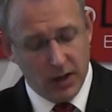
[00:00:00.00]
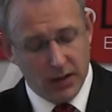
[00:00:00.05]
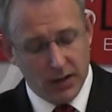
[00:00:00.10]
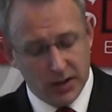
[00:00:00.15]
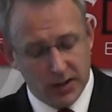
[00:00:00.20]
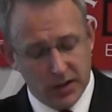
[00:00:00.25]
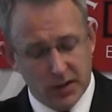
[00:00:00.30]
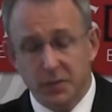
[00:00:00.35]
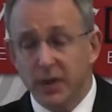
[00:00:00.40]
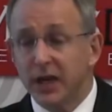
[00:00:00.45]

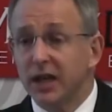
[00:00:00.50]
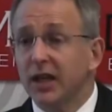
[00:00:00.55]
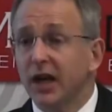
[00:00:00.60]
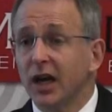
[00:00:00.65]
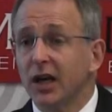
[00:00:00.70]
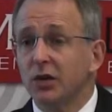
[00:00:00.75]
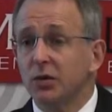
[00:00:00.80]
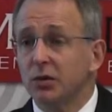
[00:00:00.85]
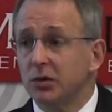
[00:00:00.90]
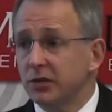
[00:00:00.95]
This has been
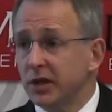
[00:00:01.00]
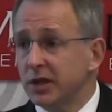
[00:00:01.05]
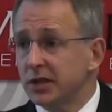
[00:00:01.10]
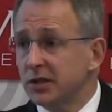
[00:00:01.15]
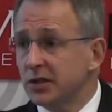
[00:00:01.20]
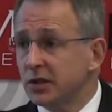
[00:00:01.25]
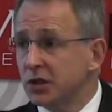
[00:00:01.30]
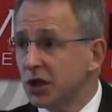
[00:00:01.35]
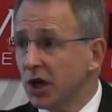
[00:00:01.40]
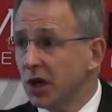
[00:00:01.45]
done to
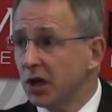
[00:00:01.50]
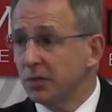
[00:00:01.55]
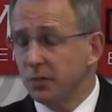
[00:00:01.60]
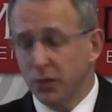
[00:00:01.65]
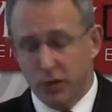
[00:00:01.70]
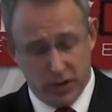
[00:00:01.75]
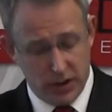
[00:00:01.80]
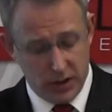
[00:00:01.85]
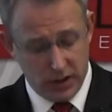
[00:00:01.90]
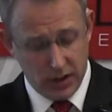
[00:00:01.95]
address the
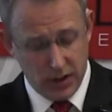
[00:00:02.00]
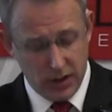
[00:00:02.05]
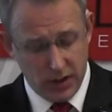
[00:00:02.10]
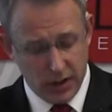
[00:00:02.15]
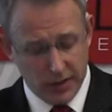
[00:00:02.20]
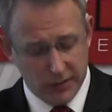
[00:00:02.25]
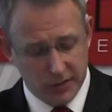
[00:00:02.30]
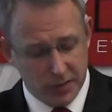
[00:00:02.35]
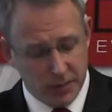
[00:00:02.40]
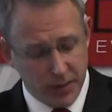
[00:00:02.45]
choke point
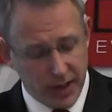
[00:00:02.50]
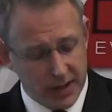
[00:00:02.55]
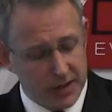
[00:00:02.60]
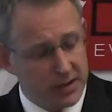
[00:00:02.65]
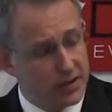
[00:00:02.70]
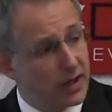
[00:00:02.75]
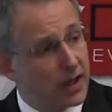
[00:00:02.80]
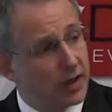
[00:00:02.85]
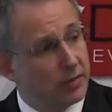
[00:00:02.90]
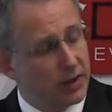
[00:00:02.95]
of
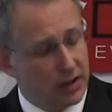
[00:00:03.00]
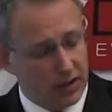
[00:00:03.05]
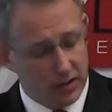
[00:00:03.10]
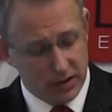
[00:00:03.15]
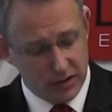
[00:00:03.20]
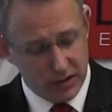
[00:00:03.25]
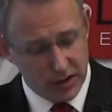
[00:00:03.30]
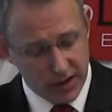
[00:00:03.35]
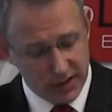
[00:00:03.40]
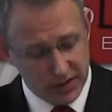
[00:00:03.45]
space segment
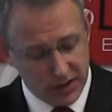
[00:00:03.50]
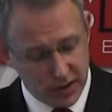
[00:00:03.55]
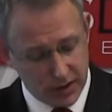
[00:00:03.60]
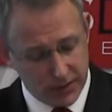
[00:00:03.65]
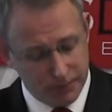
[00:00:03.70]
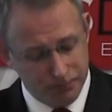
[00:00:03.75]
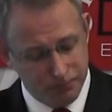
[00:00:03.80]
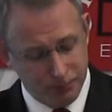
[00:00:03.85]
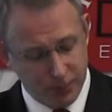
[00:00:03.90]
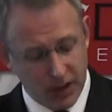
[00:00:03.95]
congestion.